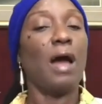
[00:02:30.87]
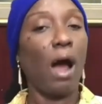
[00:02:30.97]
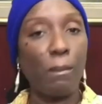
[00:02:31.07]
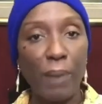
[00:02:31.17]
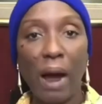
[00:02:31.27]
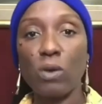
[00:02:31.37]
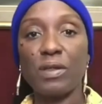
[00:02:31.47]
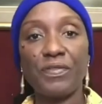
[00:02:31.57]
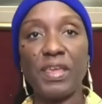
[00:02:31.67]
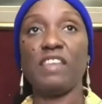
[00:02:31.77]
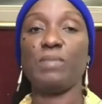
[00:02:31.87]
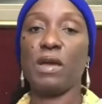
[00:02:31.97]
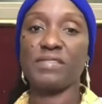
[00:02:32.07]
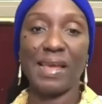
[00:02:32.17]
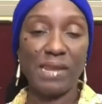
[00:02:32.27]
about things
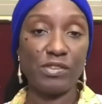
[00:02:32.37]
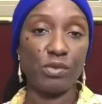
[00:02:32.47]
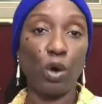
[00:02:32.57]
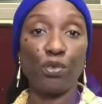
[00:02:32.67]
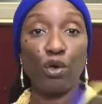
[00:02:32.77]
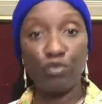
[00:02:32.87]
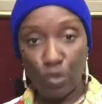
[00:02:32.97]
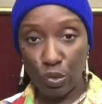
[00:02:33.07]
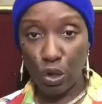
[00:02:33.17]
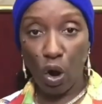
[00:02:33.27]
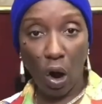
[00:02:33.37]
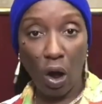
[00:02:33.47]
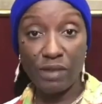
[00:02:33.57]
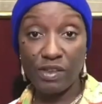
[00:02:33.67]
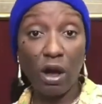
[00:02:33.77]
because i need to know the root
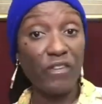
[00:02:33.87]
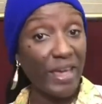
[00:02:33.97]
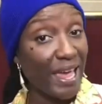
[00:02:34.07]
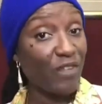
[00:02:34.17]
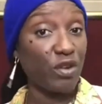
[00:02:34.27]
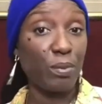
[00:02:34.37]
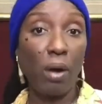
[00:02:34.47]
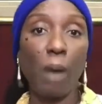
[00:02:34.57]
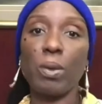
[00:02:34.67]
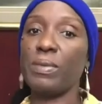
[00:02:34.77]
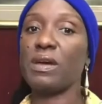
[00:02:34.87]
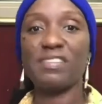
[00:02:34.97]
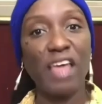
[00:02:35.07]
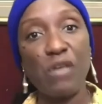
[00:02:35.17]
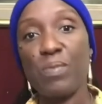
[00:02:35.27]
cause of every problem
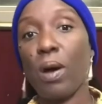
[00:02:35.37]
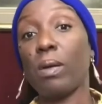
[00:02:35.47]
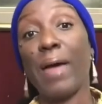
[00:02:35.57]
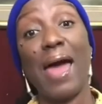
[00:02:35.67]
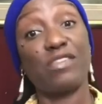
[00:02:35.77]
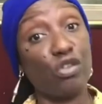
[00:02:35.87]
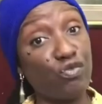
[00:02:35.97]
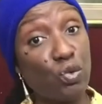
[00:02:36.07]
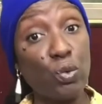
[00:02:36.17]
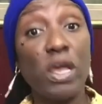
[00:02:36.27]
because every problem has a root